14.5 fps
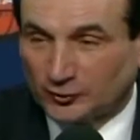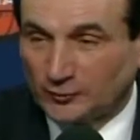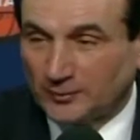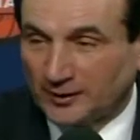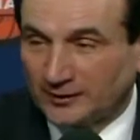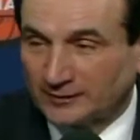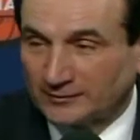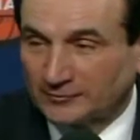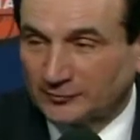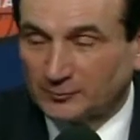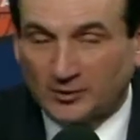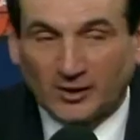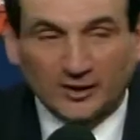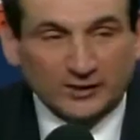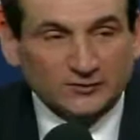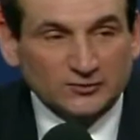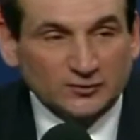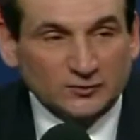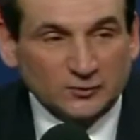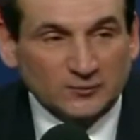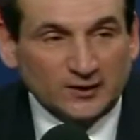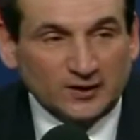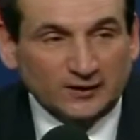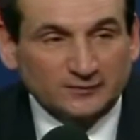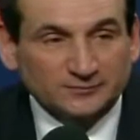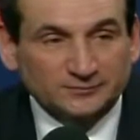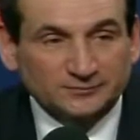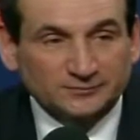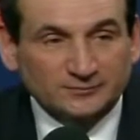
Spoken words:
Zoubek, for Brian to do that,